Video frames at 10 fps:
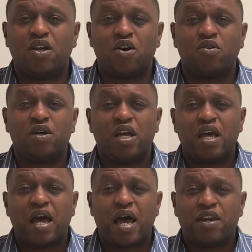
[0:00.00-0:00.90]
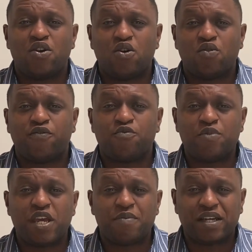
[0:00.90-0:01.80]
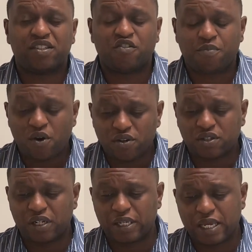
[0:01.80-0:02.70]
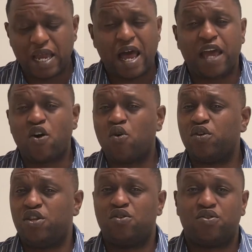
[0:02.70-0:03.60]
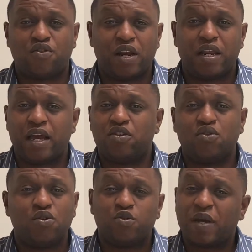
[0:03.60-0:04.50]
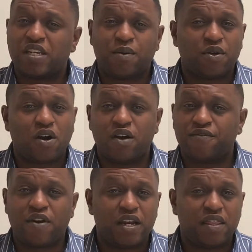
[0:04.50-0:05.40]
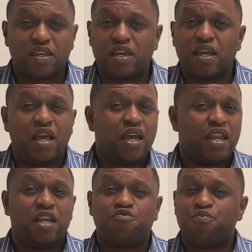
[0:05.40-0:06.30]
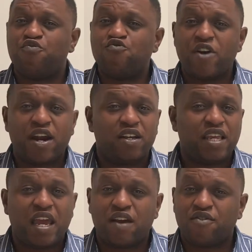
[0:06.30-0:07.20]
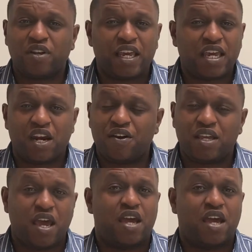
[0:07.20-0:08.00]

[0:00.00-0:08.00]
I know for me, myself personally, I only use credit. I don't use my debit card for anything, and I rarely ever like carrying cash on me.